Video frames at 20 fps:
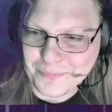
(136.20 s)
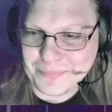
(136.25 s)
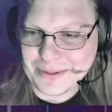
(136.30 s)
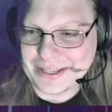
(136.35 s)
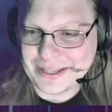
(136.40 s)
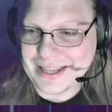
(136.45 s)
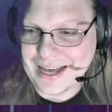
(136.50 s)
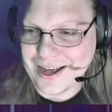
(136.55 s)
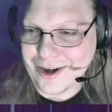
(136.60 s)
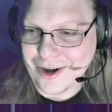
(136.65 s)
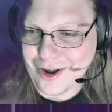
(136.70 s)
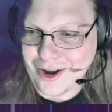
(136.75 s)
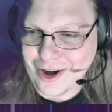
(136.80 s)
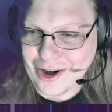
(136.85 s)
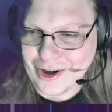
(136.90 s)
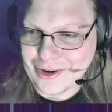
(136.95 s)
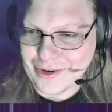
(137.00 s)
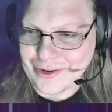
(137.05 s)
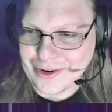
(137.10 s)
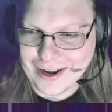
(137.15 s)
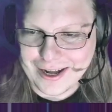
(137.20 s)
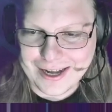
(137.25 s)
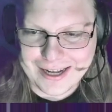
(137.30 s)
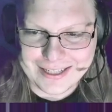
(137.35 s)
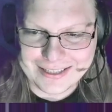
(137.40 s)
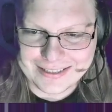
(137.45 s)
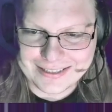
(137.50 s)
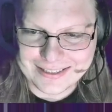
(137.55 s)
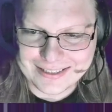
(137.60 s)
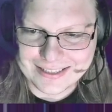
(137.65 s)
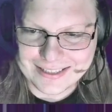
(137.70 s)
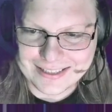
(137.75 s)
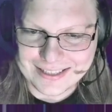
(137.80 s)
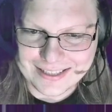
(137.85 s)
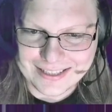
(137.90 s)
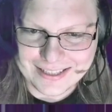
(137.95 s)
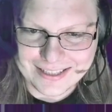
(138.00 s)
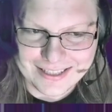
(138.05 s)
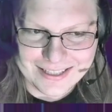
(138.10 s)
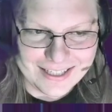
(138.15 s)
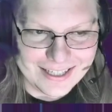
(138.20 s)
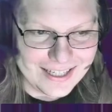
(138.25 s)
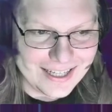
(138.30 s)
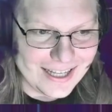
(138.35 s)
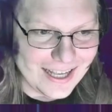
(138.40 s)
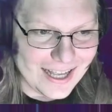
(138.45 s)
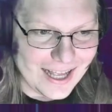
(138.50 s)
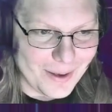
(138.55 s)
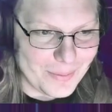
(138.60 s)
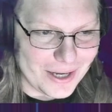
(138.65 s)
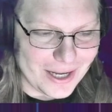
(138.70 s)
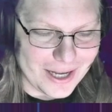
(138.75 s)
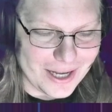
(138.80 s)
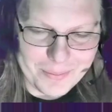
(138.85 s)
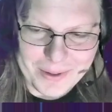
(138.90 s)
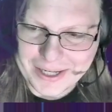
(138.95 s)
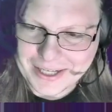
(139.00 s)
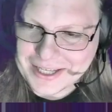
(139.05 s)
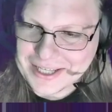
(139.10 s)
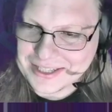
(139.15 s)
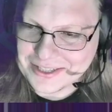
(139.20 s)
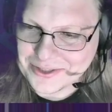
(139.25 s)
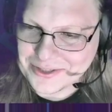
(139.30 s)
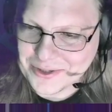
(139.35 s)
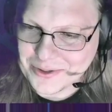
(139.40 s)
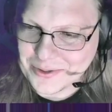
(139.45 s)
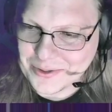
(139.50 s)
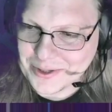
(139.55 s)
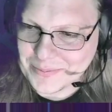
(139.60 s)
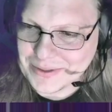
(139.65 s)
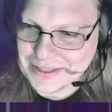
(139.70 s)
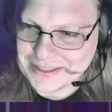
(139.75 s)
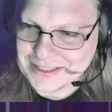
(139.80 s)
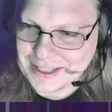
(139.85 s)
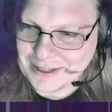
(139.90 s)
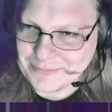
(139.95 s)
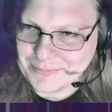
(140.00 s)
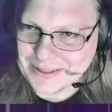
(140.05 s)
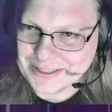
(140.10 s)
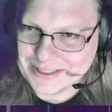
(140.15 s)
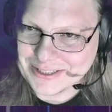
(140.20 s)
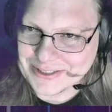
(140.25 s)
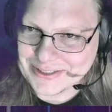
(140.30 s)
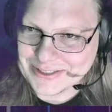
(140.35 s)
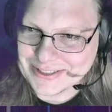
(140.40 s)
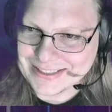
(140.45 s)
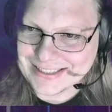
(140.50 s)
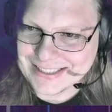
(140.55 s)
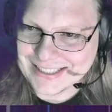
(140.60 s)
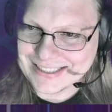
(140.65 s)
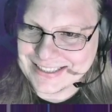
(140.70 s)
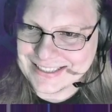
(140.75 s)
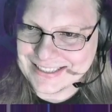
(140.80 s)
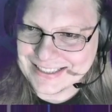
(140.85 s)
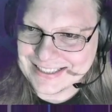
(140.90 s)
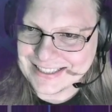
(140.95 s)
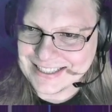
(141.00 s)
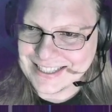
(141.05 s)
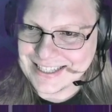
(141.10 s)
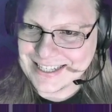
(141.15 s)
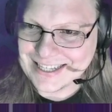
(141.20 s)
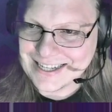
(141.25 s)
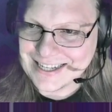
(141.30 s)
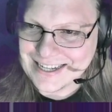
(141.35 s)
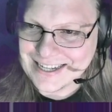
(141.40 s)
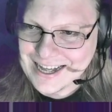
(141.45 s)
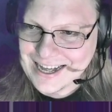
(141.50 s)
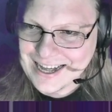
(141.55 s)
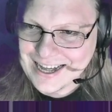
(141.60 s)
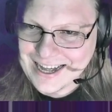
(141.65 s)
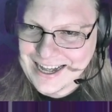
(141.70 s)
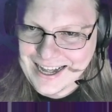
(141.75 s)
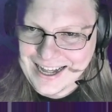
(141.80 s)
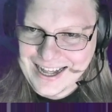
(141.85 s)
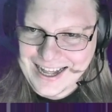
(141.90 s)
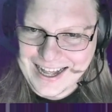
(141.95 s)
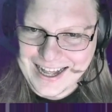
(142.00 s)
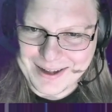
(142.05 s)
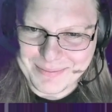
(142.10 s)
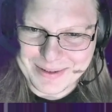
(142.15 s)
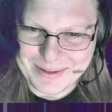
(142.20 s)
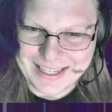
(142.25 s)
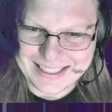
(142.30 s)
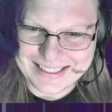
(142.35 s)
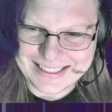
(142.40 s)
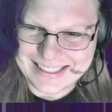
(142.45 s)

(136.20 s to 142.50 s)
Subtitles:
be that hard, right? Am I screwing myself by choosing this? Plus